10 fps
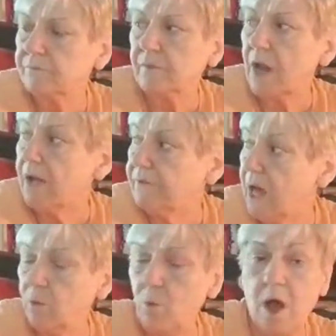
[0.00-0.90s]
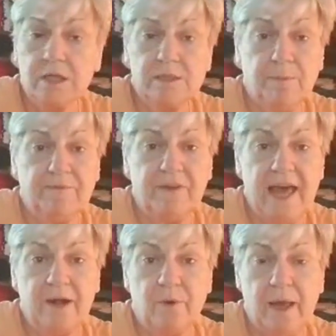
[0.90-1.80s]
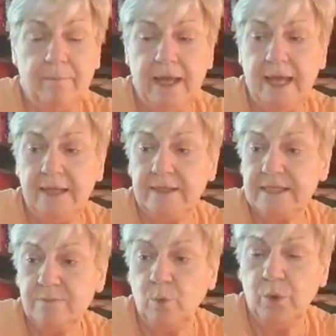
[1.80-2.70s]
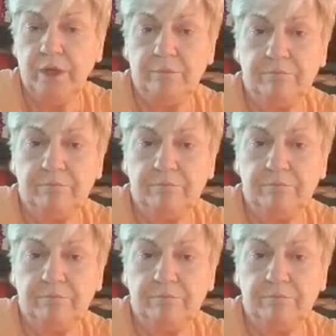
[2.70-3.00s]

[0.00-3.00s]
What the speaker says: I've got a wasp flying around my head this morning.